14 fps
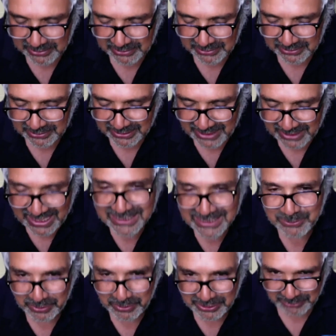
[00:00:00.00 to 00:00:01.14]
the case
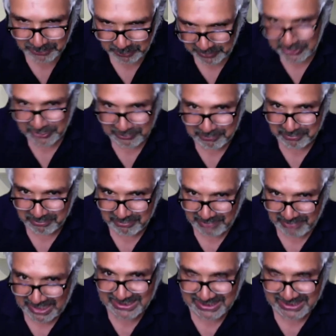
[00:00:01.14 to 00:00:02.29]
when when you've
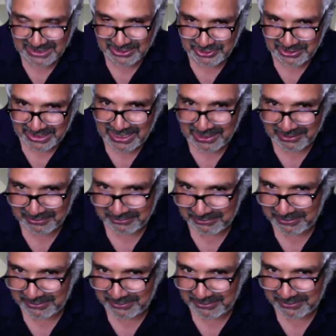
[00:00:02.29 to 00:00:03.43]
made it as you have
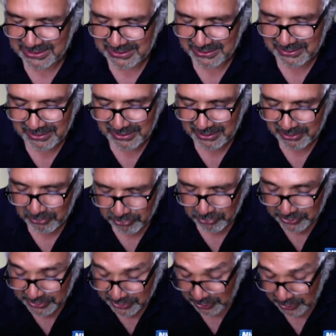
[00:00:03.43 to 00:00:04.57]
is so